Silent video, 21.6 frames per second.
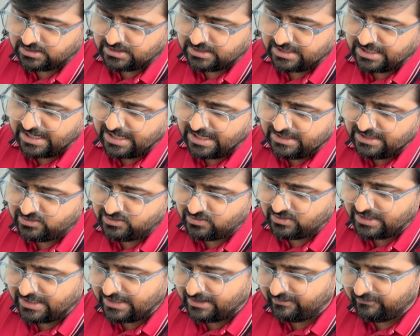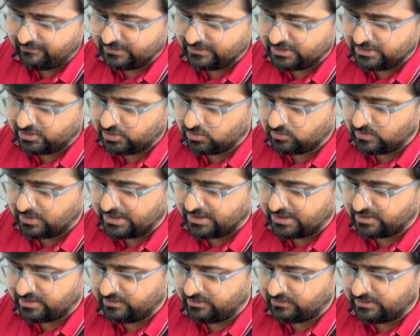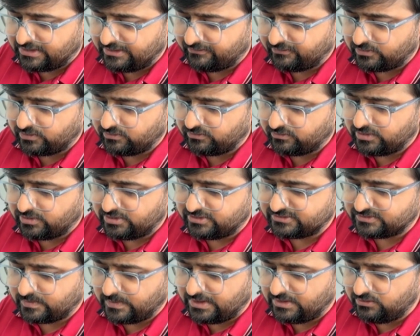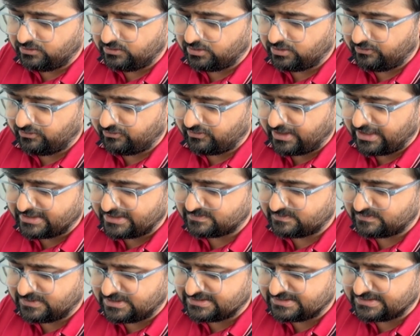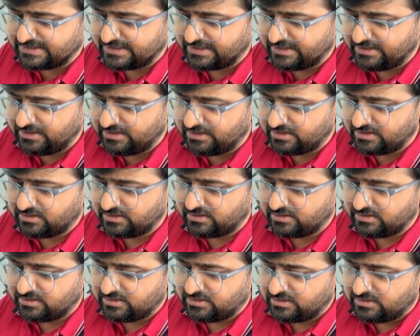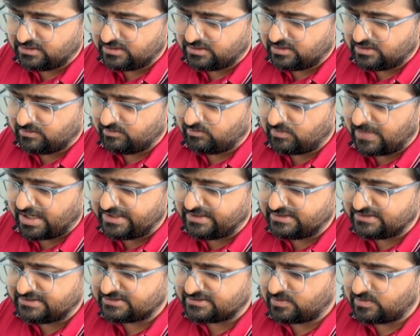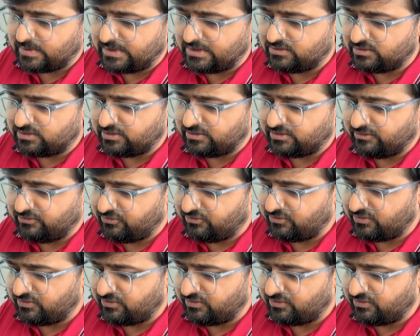and you have in the numerator left over square root of x plus a minus square root of